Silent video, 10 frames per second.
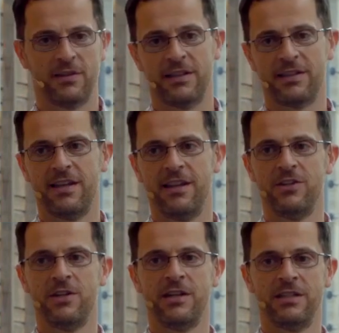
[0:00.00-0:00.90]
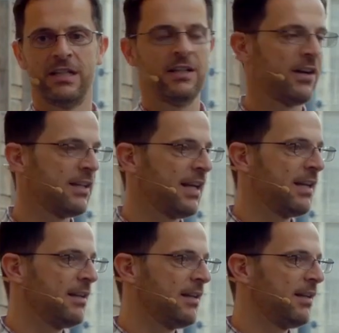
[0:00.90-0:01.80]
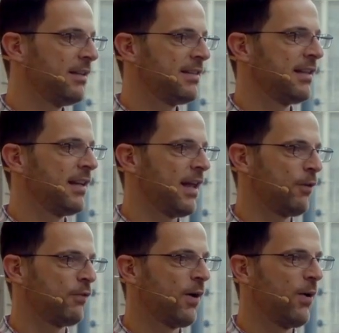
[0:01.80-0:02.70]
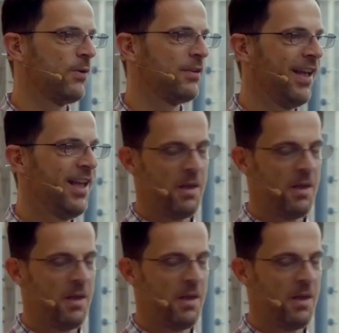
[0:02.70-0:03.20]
Let's say the engineer didn't write any single line of code,